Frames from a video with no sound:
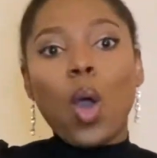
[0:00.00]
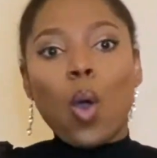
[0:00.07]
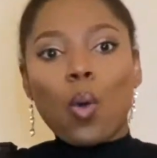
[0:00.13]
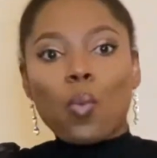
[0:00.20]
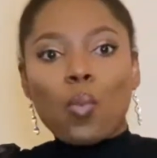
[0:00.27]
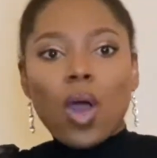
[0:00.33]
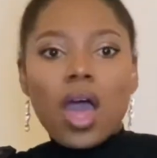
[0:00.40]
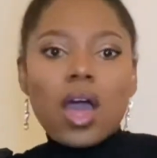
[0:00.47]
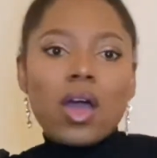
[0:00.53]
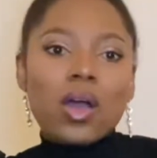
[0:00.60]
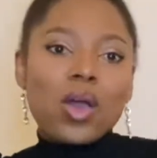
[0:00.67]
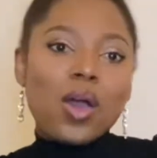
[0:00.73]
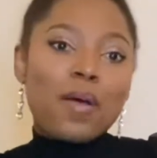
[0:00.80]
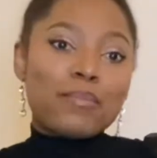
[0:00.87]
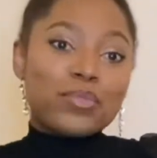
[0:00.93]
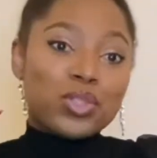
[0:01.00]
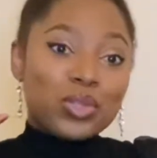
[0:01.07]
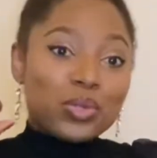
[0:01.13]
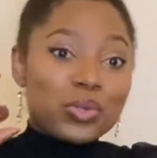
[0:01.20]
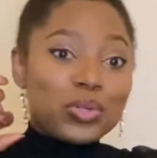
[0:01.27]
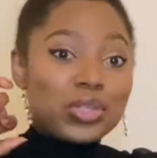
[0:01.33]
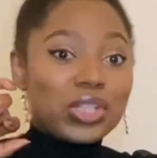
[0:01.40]
Welcome
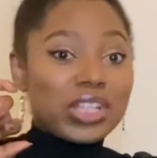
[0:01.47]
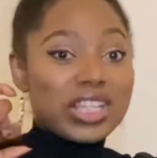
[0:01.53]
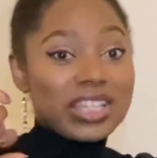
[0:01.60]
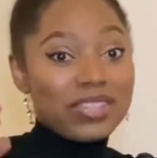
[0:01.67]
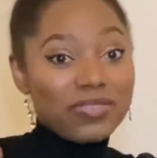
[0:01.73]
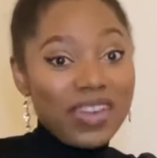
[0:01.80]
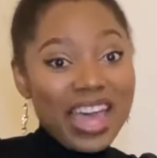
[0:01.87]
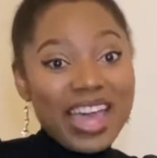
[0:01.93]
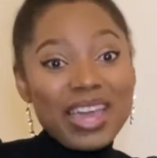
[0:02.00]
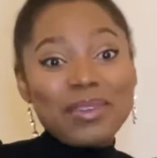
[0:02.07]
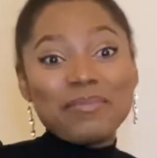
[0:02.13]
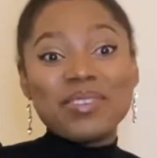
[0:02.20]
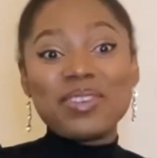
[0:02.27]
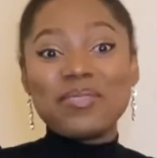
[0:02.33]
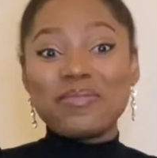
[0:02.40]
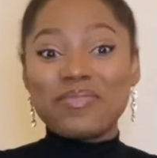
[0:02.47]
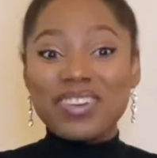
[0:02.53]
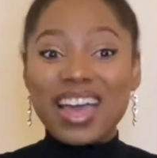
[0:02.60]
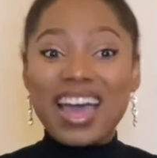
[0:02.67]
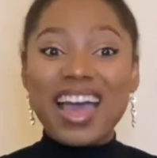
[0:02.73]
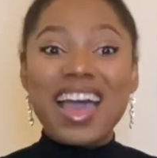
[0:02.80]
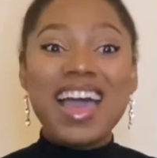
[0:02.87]
to Just Vibey
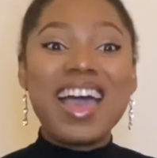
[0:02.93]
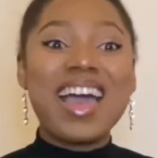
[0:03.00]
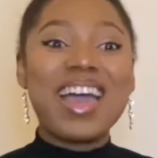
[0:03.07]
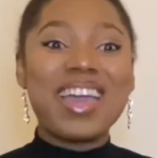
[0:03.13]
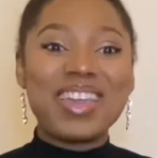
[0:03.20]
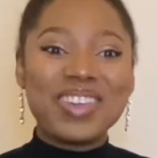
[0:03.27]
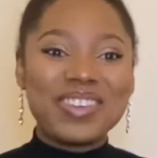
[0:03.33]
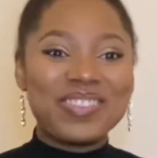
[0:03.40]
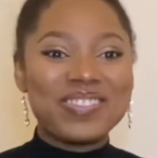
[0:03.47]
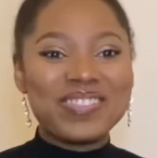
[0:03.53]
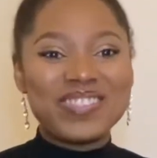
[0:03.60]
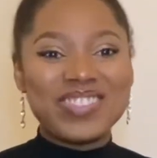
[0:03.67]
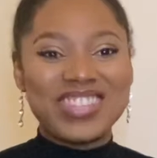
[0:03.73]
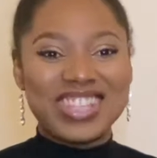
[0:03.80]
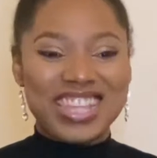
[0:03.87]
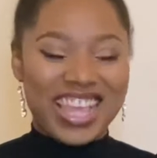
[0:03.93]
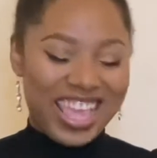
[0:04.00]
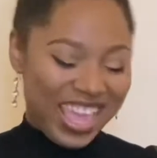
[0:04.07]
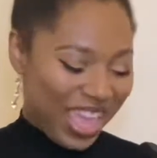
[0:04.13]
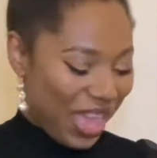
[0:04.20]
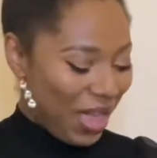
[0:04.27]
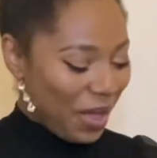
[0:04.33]
Vibes.
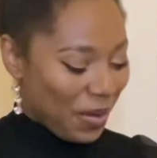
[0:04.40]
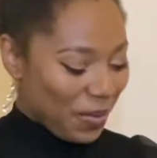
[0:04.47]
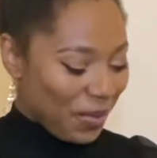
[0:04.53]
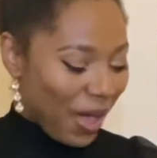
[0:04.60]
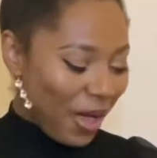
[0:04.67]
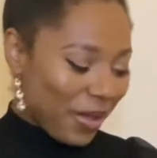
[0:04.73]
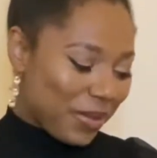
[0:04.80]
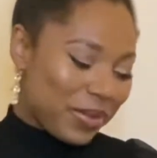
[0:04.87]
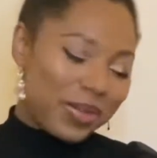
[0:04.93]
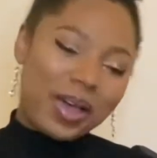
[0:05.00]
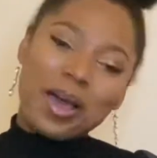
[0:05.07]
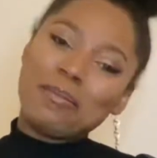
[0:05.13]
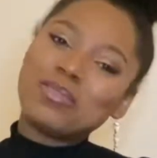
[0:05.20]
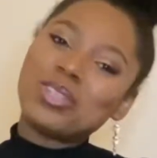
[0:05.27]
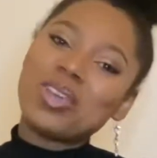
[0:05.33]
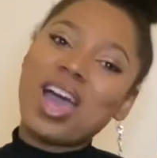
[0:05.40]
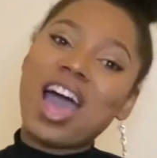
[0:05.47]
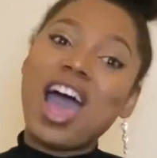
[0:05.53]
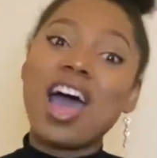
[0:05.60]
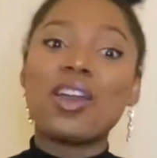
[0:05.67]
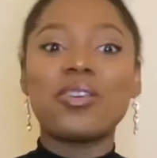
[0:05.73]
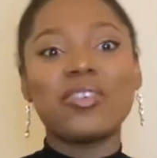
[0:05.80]
Welcome to
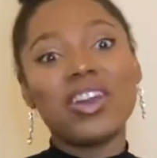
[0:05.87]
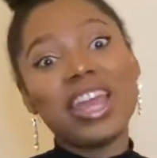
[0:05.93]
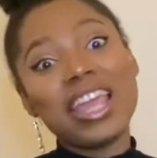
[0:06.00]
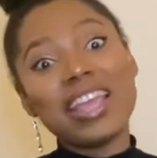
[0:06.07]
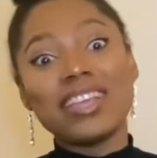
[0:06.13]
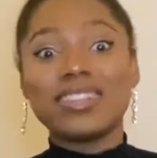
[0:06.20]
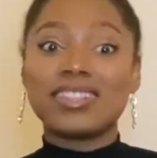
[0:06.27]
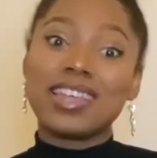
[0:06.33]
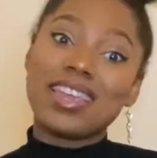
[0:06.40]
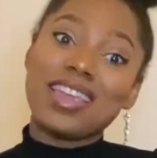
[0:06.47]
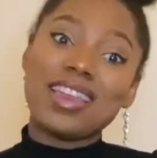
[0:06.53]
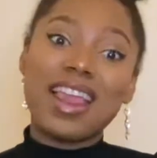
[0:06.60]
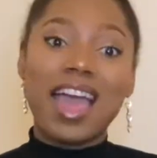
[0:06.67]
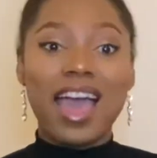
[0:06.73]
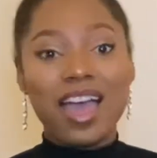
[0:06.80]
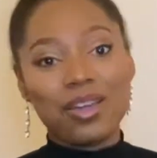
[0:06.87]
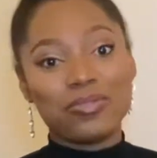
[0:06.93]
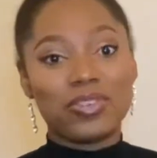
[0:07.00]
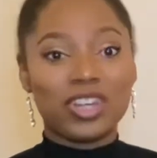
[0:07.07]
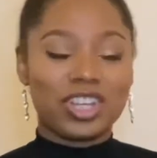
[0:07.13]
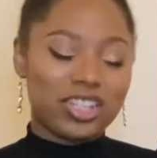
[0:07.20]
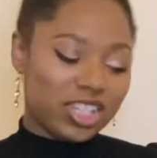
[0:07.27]
our Raised in
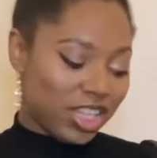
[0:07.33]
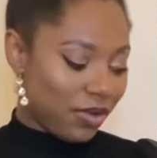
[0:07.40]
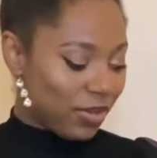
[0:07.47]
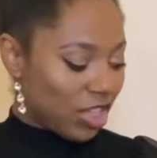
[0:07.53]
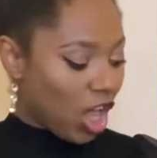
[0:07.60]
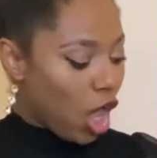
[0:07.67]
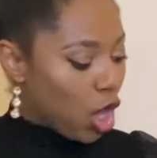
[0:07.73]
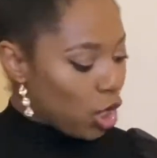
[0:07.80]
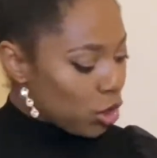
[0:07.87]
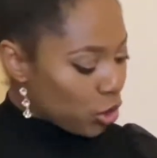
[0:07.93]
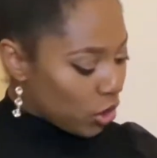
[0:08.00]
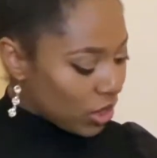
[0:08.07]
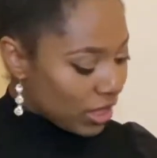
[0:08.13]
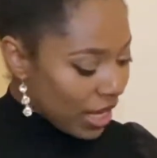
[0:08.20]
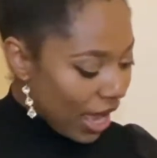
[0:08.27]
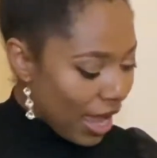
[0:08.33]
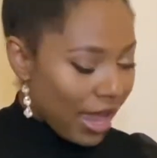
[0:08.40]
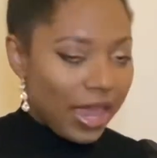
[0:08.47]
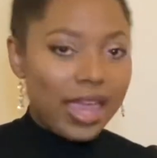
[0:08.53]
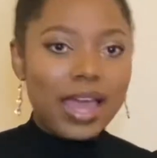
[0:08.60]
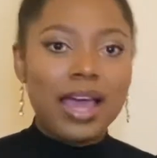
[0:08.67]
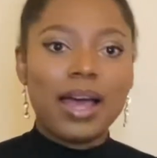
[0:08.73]
Africa series. Today,
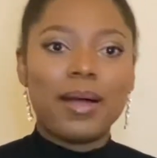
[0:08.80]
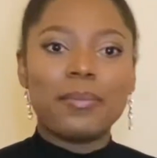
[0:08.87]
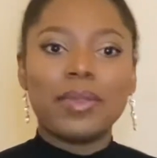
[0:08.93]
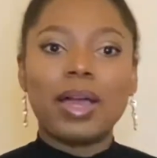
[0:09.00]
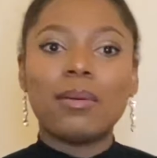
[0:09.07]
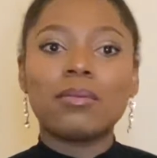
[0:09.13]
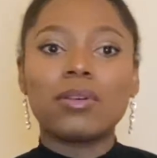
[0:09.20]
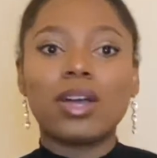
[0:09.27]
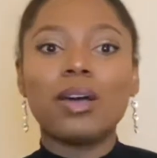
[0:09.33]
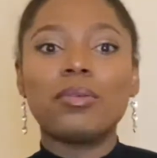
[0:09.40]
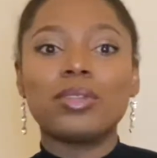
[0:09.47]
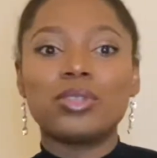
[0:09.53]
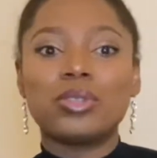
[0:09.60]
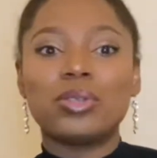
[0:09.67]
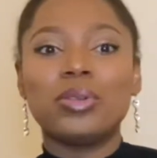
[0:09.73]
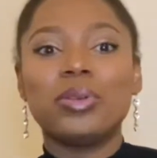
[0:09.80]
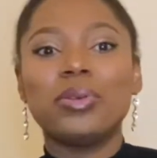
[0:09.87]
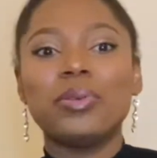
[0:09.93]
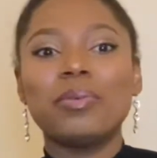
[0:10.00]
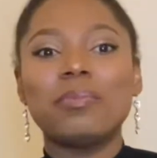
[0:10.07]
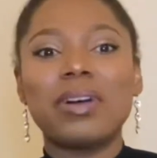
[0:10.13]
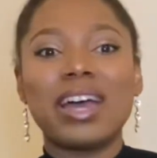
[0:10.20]
I'm going through
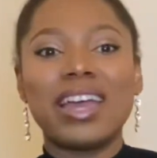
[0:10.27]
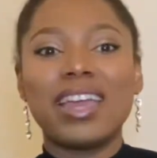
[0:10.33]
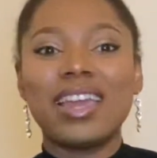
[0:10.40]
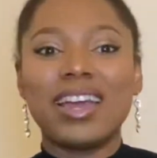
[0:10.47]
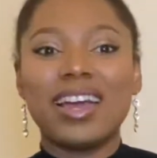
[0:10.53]
my